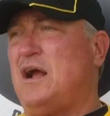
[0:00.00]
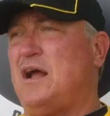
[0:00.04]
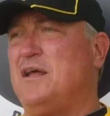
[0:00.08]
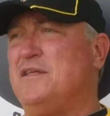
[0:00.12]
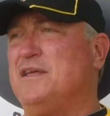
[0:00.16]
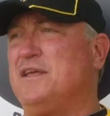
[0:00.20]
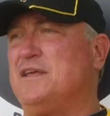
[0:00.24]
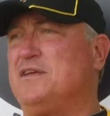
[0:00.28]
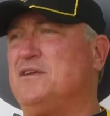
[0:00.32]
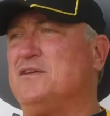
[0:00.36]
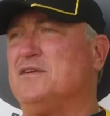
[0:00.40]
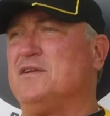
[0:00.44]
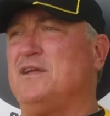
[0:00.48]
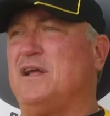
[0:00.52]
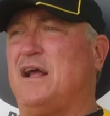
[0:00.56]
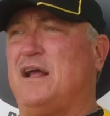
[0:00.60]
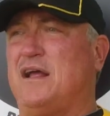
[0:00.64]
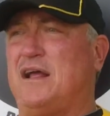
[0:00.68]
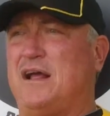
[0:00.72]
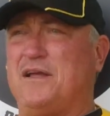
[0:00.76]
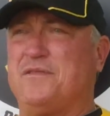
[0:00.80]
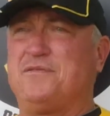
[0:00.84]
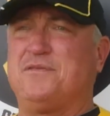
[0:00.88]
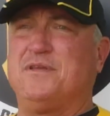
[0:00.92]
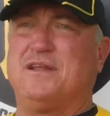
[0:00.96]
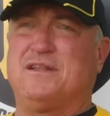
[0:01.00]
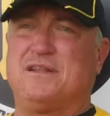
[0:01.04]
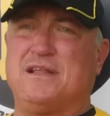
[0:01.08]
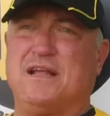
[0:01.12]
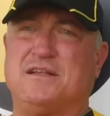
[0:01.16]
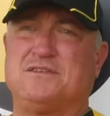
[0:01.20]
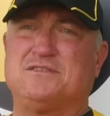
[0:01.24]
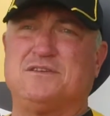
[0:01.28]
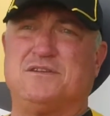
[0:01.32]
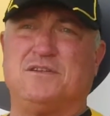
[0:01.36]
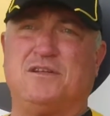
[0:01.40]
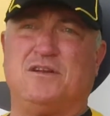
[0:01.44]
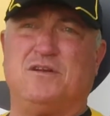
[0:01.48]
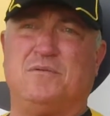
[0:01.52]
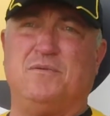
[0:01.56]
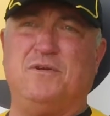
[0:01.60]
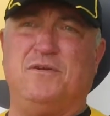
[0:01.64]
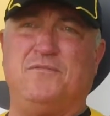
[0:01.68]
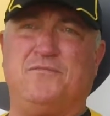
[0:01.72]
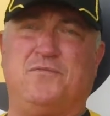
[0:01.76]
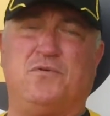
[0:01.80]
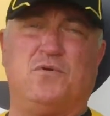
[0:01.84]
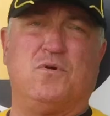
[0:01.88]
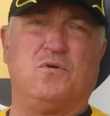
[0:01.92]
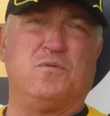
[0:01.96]
I think that's a little
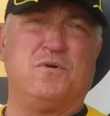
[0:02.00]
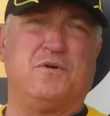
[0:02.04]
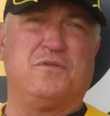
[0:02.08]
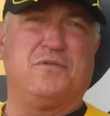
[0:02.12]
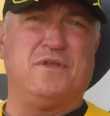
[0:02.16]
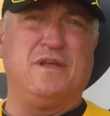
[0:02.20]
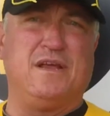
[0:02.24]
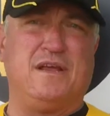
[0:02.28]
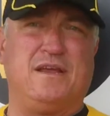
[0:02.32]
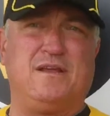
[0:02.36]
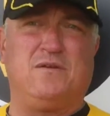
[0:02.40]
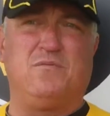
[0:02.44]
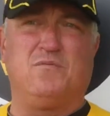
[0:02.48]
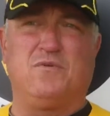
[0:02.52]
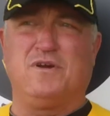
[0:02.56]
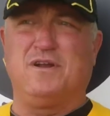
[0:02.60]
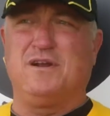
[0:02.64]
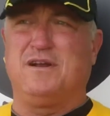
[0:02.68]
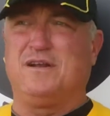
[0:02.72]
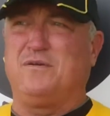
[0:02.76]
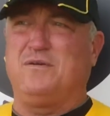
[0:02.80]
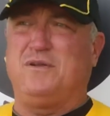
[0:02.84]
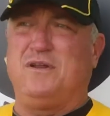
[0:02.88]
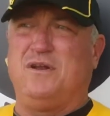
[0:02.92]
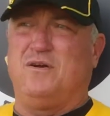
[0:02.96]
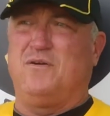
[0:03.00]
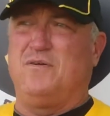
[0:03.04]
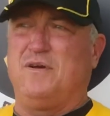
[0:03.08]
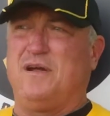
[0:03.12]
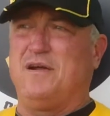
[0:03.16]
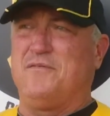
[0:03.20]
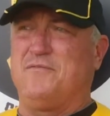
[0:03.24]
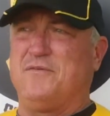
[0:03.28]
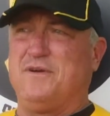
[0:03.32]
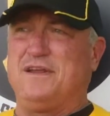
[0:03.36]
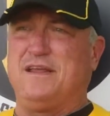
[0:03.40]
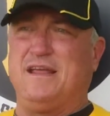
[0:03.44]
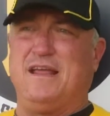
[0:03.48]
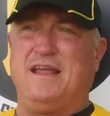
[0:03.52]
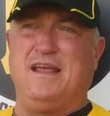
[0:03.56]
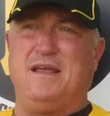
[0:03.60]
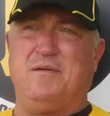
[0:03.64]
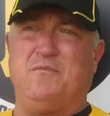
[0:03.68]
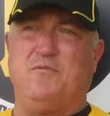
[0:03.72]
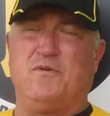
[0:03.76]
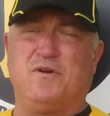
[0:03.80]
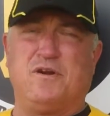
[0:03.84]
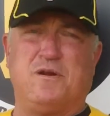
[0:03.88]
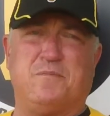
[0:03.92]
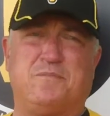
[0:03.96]
bit forward thinking. We're going to, every
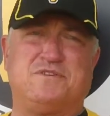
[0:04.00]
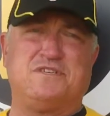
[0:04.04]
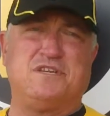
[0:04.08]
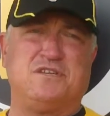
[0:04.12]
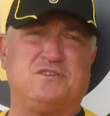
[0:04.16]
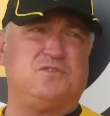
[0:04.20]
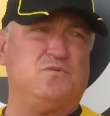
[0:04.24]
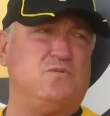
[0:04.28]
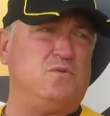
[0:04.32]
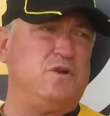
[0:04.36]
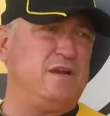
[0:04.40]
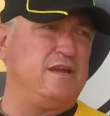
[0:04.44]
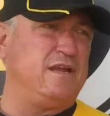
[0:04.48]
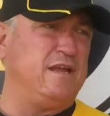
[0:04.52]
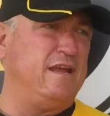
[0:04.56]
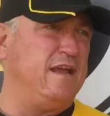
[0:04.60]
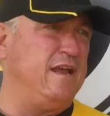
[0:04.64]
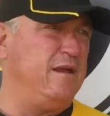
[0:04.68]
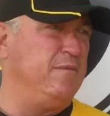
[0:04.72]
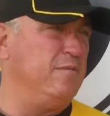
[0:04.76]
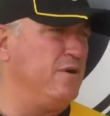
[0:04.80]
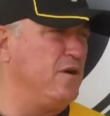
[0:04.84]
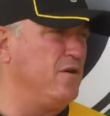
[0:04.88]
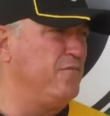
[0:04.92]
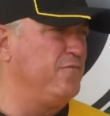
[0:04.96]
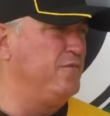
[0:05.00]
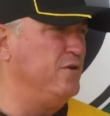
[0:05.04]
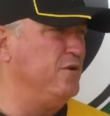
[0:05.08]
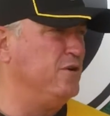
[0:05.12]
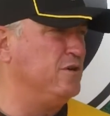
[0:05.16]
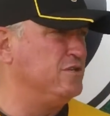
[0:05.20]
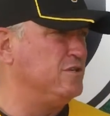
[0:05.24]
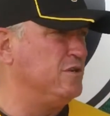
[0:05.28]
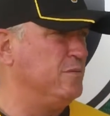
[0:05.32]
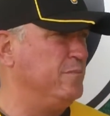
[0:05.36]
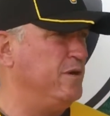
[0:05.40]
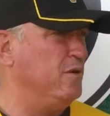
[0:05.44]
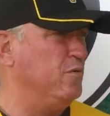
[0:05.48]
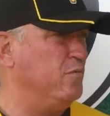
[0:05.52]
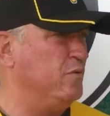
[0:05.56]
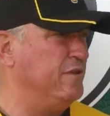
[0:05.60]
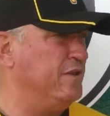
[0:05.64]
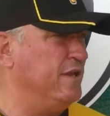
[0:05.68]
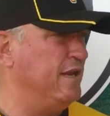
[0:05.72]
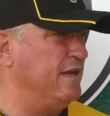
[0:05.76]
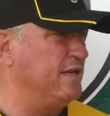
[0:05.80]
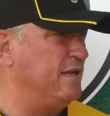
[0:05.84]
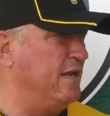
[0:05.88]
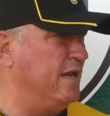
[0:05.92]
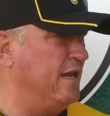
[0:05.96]
game we're in a position to win a game. Our focus is going to be to
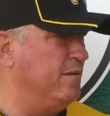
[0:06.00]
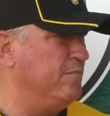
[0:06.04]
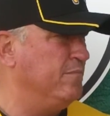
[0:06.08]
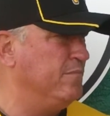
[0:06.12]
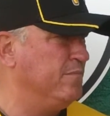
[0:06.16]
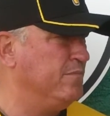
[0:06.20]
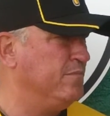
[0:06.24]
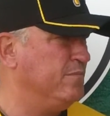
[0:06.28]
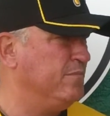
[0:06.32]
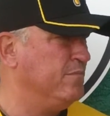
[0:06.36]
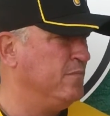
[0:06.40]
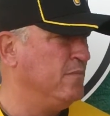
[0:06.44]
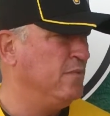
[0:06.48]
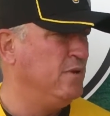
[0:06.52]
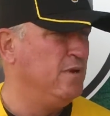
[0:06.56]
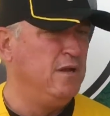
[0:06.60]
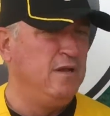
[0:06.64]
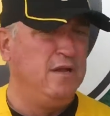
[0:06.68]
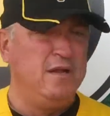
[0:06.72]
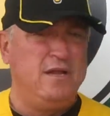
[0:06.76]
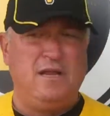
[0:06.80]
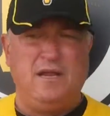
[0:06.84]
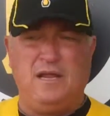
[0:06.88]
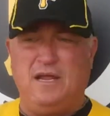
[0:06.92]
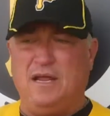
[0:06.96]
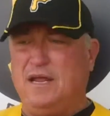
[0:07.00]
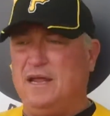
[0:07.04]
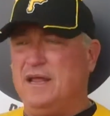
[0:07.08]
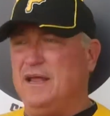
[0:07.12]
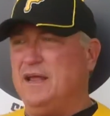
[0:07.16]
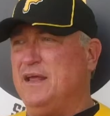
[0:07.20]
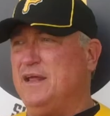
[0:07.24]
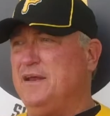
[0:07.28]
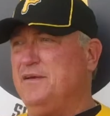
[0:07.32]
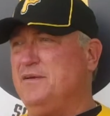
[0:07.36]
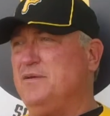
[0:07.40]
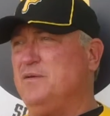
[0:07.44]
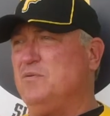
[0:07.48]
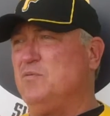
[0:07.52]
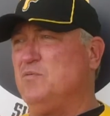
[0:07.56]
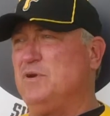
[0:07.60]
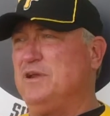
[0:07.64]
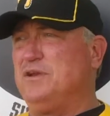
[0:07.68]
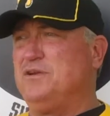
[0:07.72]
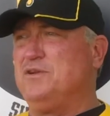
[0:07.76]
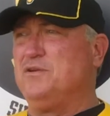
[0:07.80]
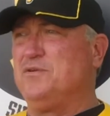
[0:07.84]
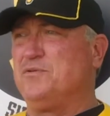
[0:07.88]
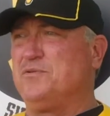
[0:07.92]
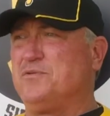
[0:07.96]
win that game, and
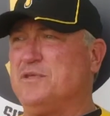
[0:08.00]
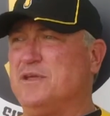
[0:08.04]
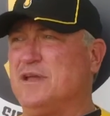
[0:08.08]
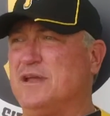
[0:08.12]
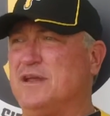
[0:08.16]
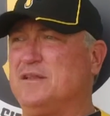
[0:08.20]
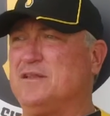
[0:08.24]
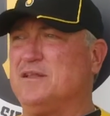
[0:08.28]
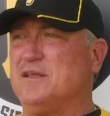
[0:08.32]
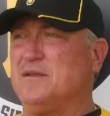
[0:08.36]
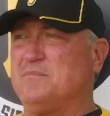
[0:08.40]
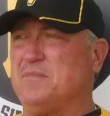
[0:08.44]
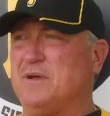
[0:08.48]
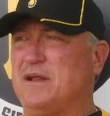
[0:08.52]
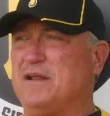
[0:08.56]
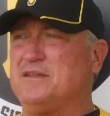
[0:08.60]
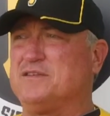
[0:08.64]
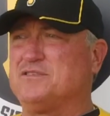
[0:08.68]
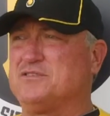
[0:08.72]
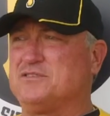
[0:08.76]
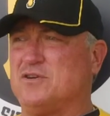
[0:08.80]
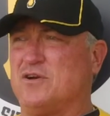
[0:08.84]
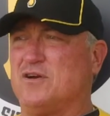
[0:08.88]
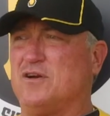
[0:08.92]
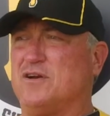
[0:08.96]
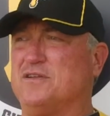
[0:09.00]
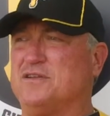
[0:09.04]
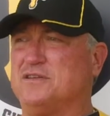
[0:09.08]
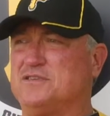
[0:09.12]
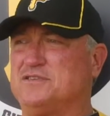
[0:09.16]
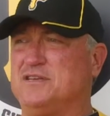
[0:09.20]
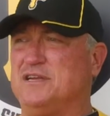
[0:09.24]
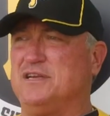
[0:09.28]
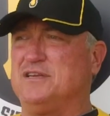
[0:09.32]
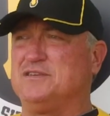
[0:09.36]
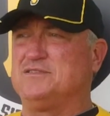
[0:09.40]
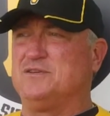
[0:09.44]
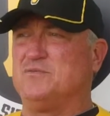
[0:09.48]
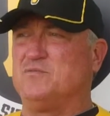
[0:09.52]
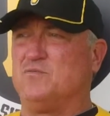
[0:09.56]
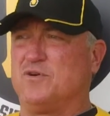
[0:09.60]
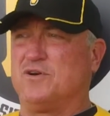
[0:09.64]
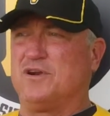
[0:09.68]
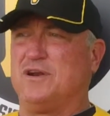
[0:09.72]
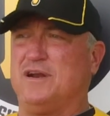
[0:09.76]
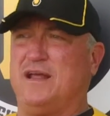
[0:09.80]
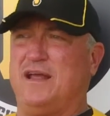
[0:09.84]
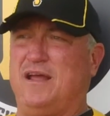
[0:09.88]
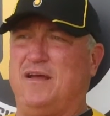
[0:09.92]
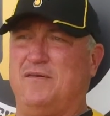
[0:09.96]
we do think that by the start of the season
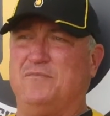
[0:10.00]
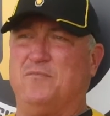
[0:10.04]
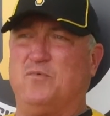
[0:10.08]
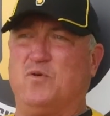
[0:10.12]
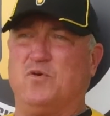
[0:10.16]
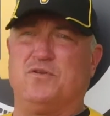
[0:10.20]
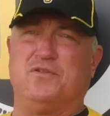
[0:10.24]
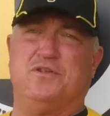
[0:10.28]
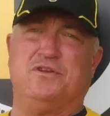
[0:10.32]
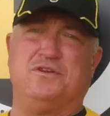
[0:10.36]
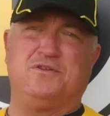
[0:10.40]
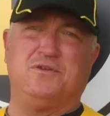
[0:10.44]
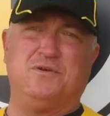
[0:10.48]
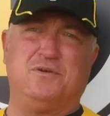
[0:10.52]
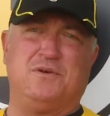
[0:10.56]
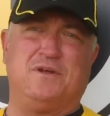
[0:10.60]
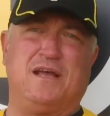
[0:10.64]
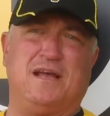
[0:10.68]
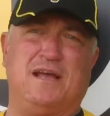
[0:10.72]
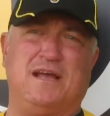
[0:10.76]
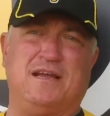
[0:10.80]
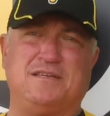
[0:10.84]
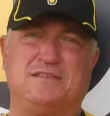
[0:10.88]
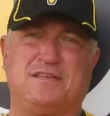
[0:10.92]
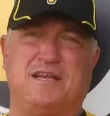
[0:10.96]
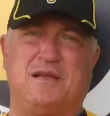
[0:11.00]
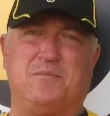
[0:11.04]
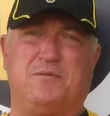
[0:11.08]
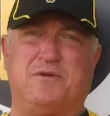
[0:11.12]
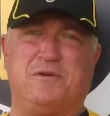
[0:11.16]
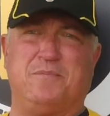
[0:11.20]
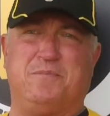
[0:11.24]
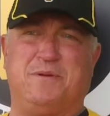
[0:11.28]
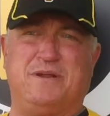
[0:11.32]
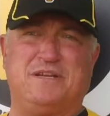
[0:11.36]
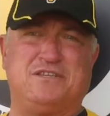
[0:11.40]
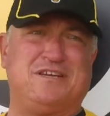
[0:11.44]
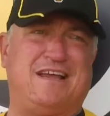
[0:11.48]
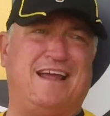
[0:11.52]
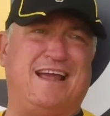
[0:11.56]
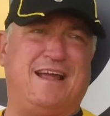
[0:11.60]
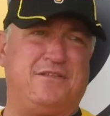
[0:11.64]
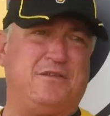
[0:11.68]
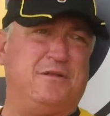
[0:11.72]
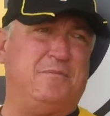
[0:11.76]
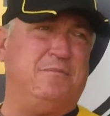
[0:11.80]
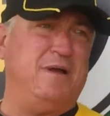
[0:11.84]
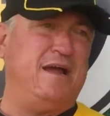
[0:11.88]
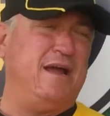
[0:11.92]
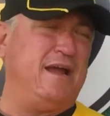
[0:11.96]
we're going to have more than 2 guys able to pitch
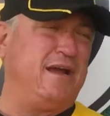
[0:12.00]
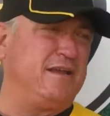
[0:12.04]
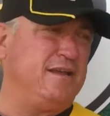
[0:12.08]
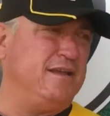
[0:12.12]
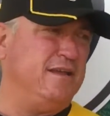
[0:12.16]
at the back